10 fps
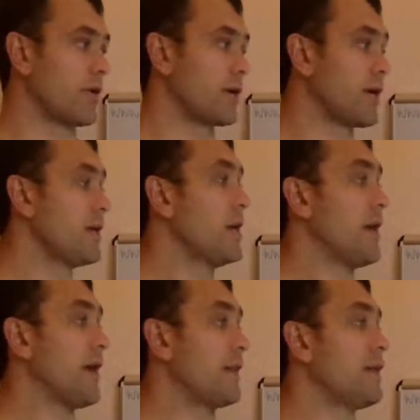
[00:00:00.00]
Okay,
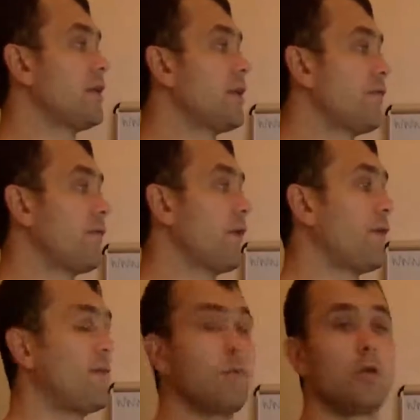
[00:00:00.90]
and then
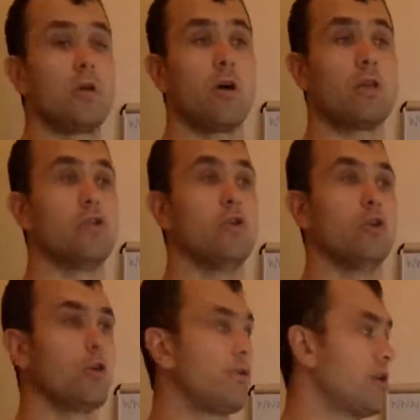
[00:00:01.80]
if you want guys who
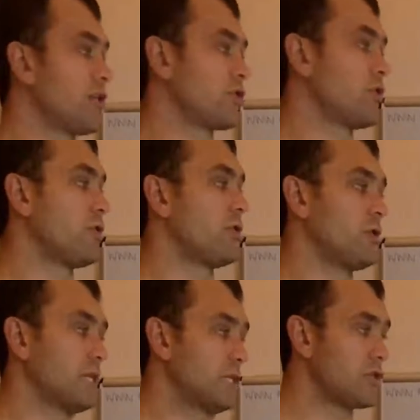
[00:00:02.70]
look really strong,
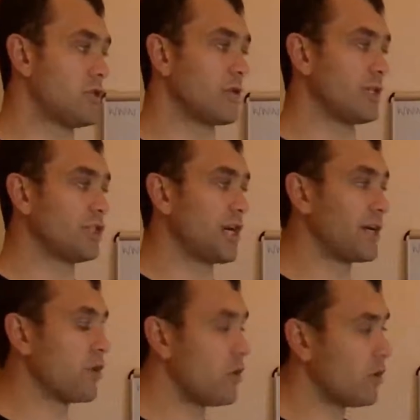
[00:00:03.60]
let's look at Shay
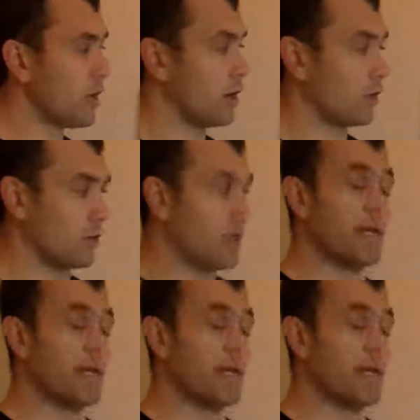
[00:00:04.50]
Congo.